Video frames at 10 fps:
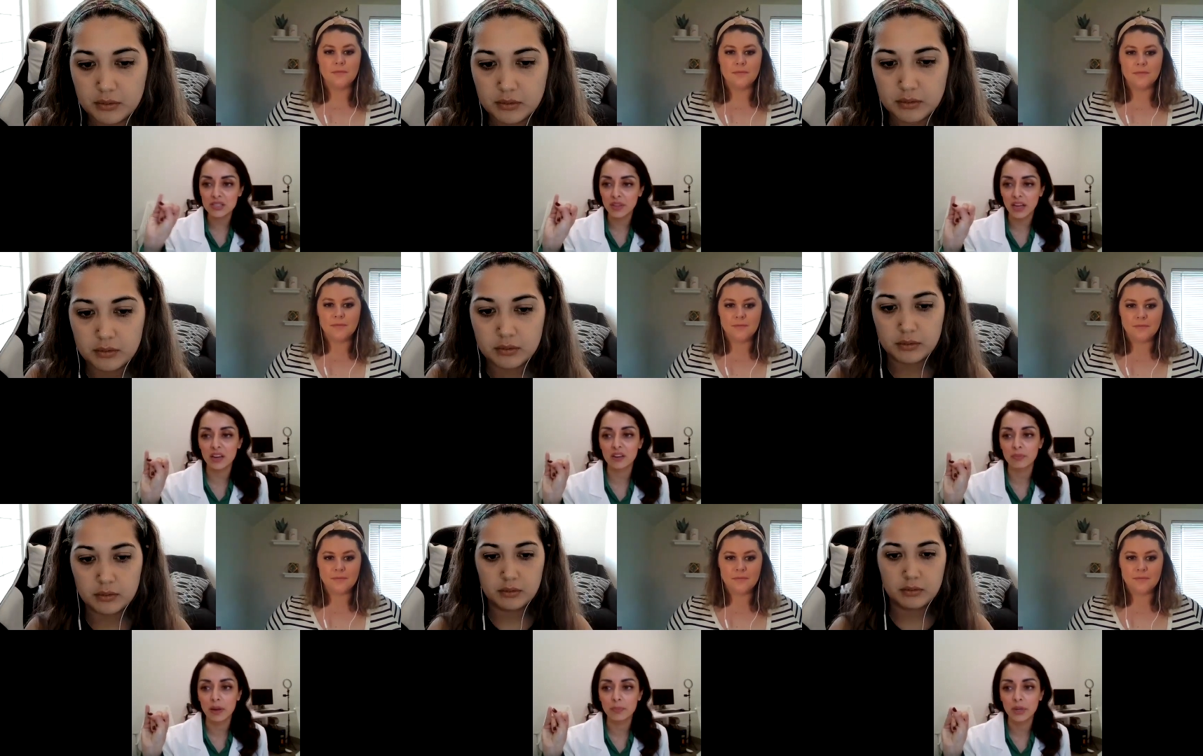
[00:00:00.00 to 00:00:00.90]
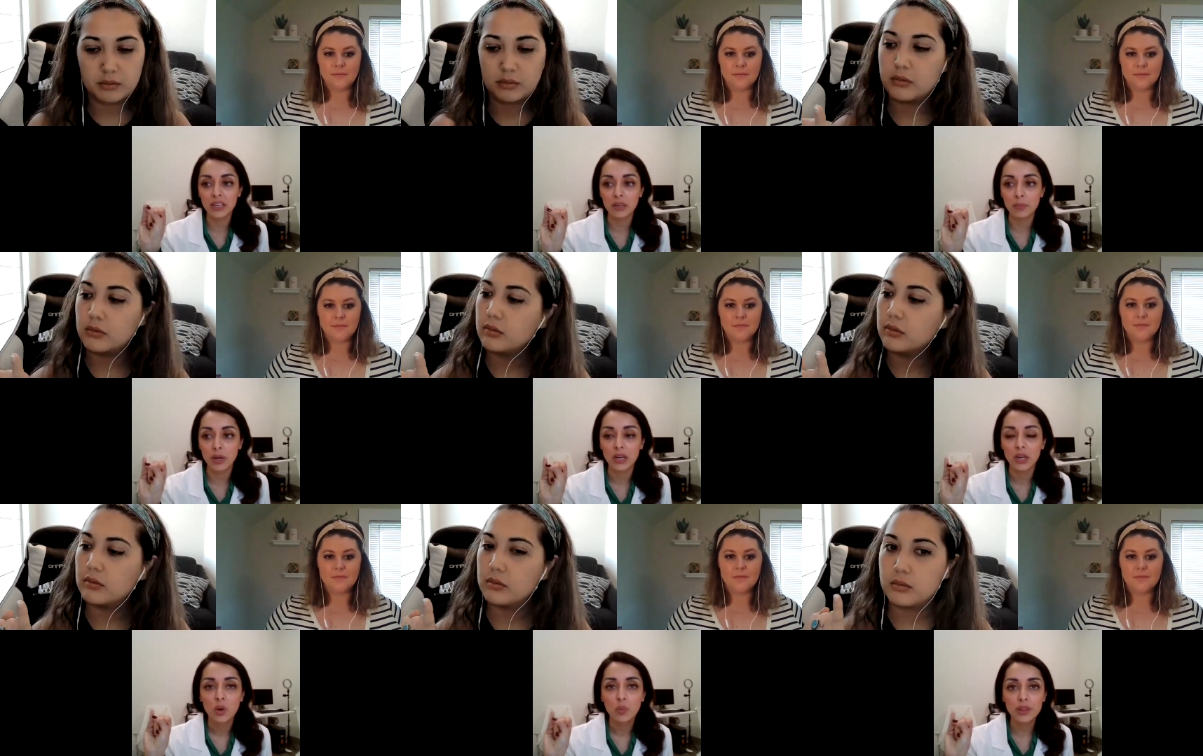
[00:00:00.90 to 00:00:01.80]
Speaker 1: of the end of my pinky. But
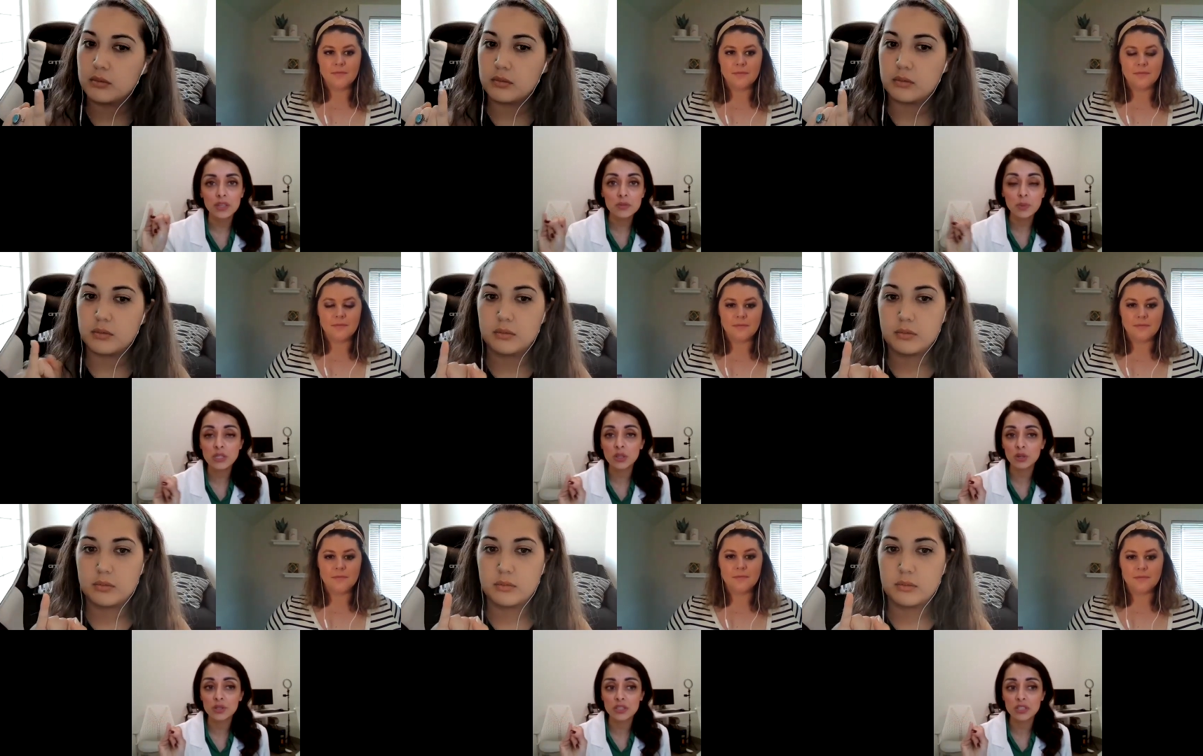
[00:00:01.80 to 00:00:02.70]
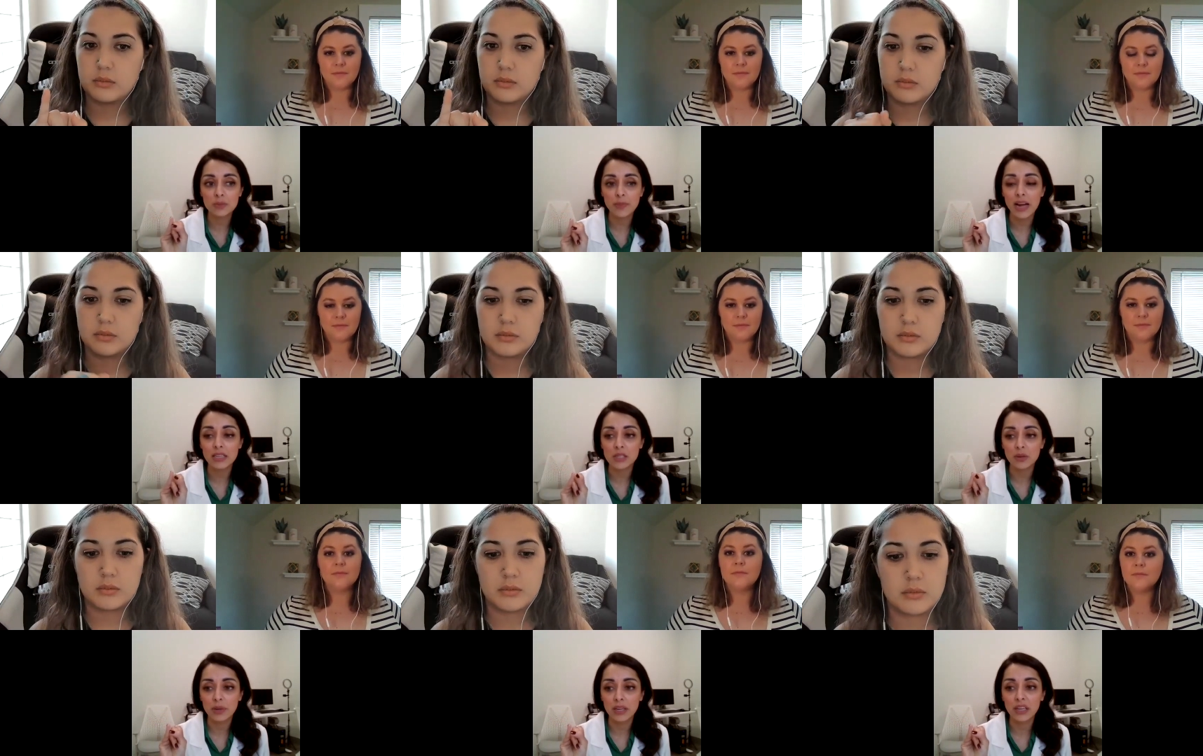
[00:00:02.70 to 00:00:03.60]
when this muscle goes into
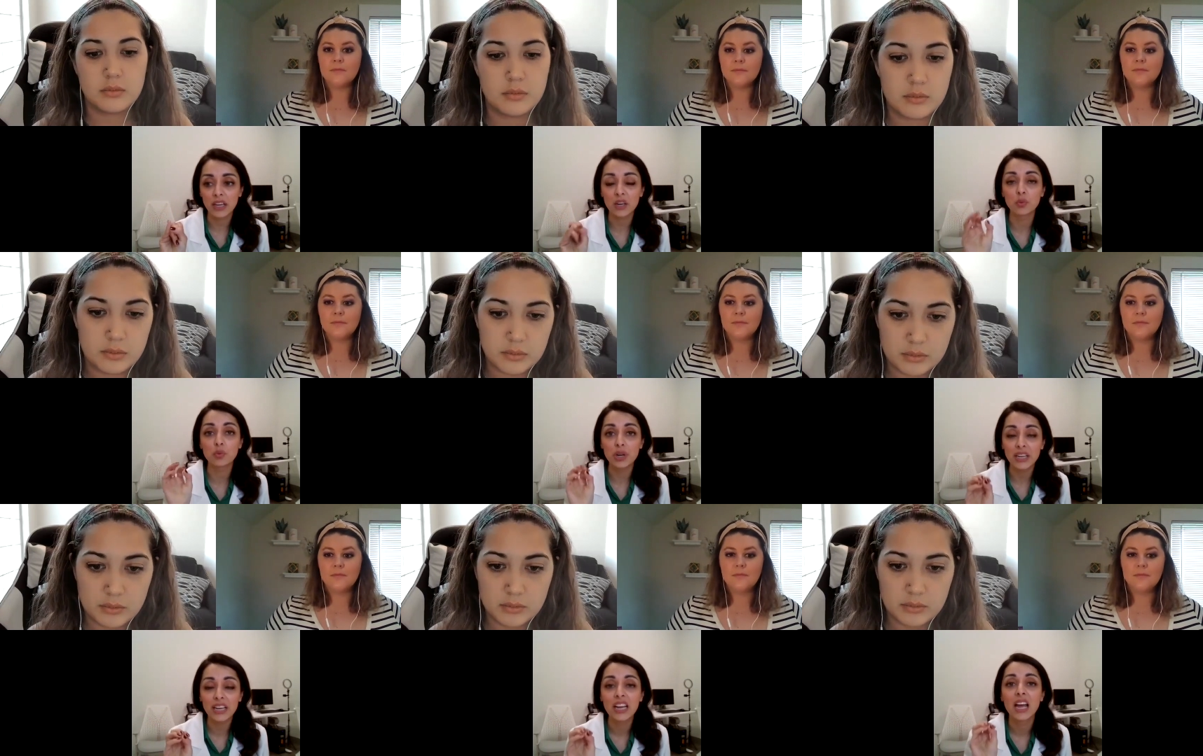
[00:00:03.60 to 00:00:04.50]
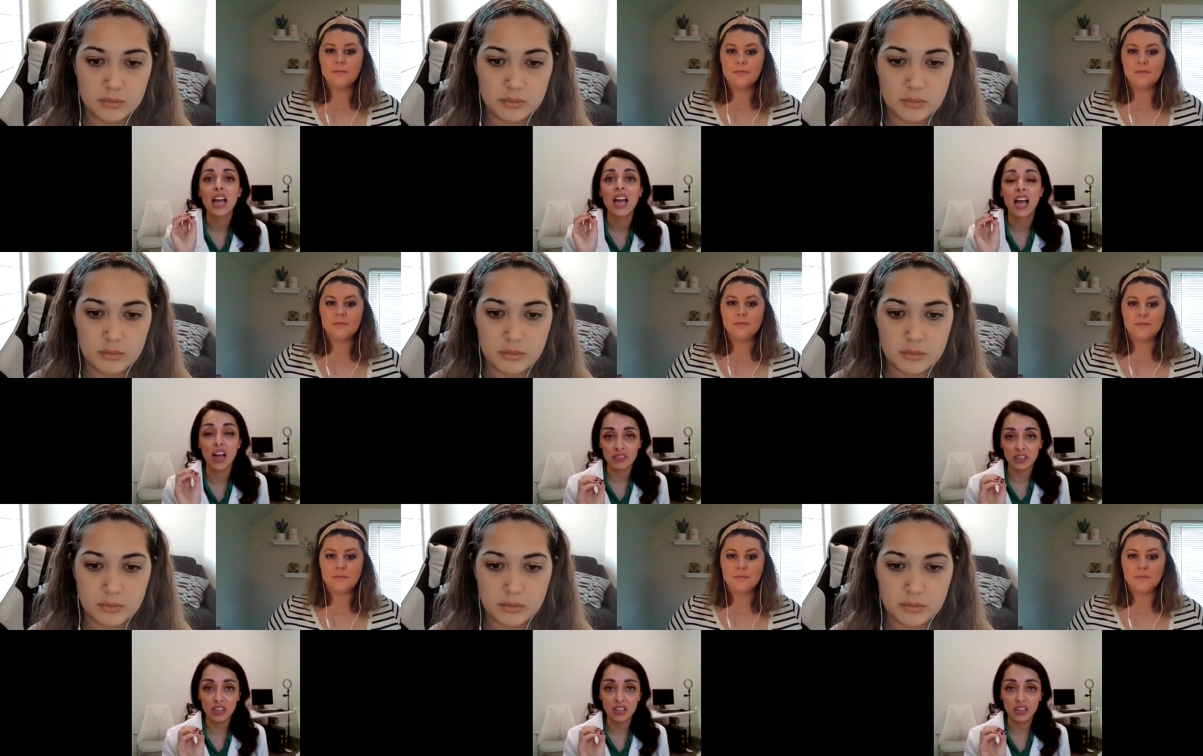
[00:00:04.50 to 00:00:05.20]
spasm, it can wreak havoc.